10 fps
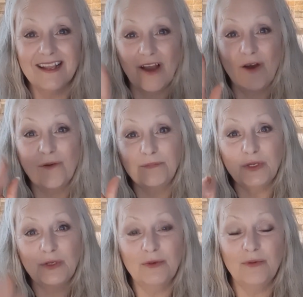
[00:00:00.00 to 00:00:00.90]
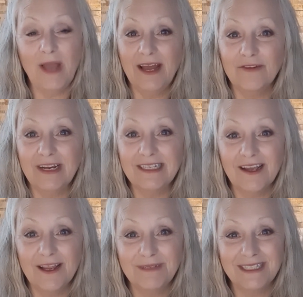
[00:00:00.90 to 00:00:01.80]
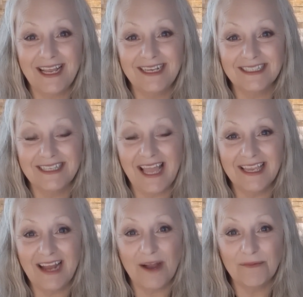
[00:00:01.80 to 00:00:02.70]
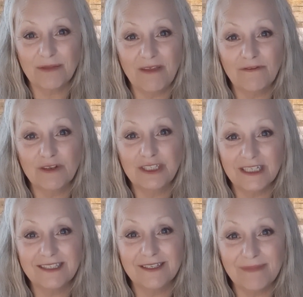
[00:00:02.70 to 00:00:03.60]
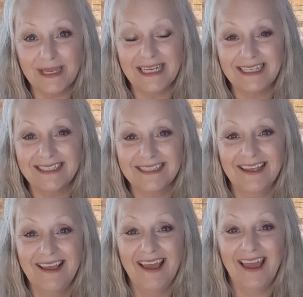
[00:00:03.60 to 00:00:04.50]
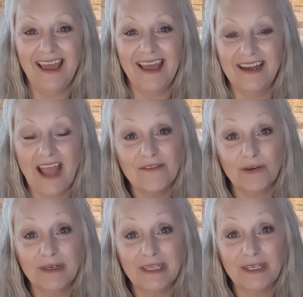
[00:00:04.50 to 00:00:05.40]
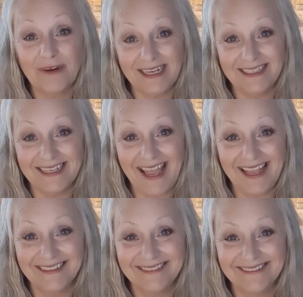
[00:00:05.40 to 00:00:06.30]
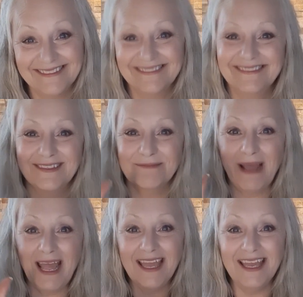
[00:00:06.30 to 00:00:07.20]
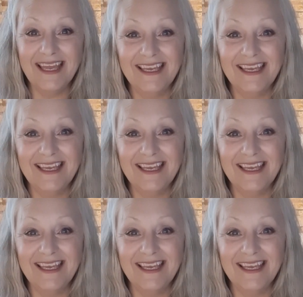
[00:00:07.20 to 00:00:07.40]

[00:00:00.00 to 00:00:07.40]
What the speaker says: Hope you had a great time today just hanging out with me for just a minute and have a really great day. Bye.